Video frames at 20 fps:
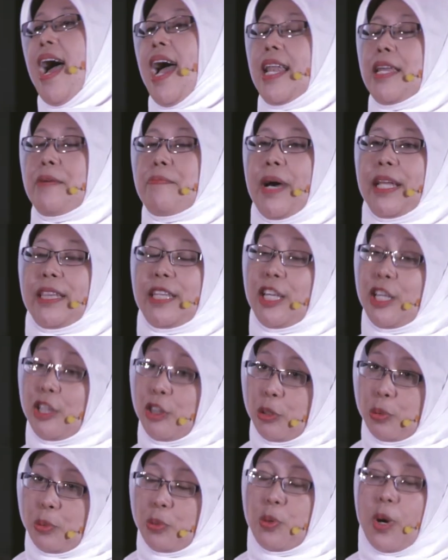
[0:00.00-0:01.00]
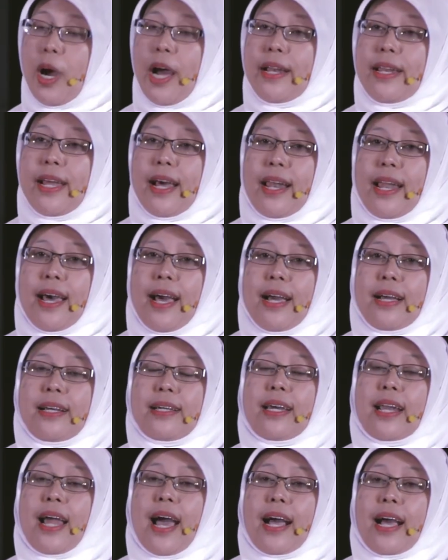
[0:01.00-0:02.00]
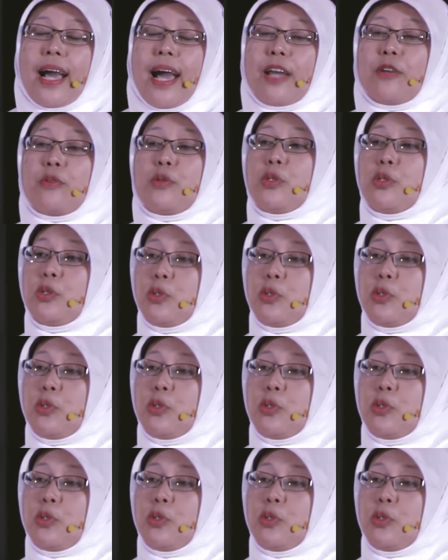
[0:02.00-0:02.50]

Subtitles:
Alimat itu adalah gerakan